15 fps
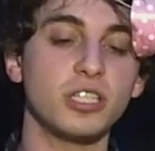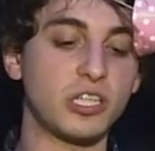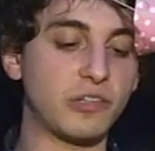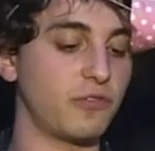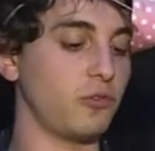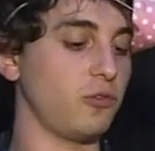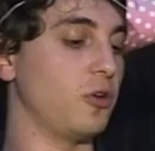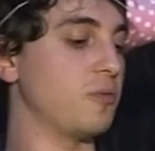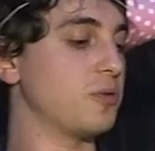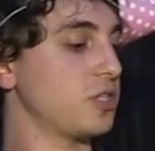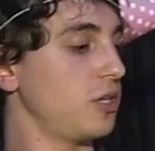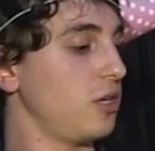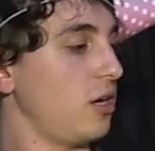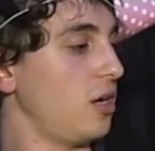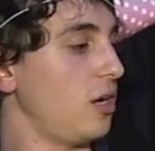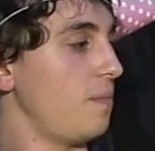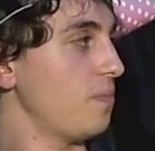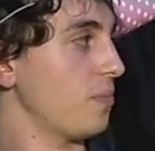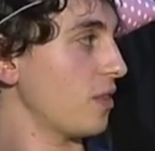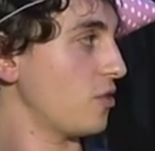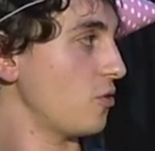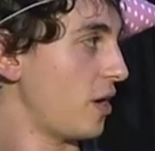is Froot Loops.
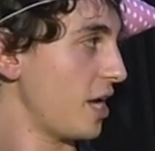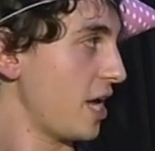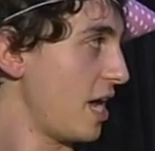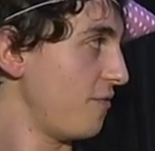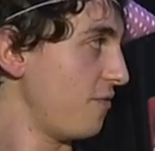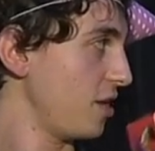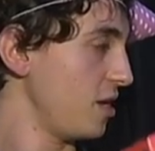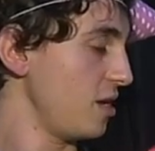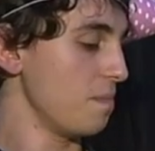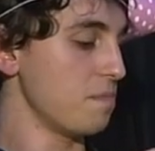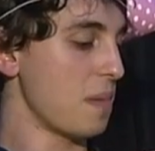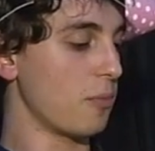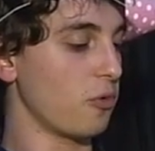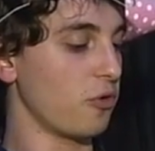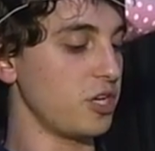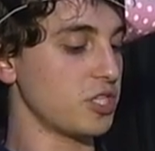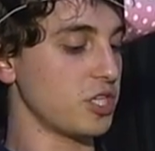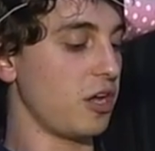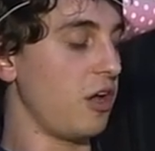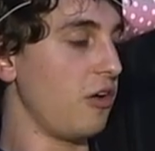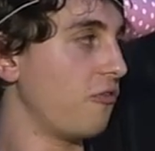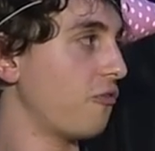Um, do I have any memories
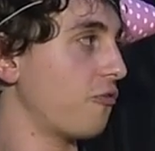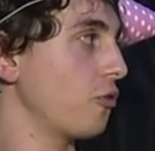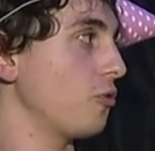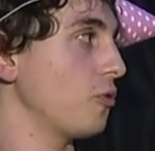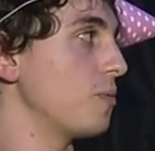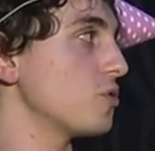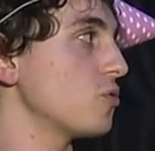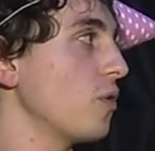of Froot Loops?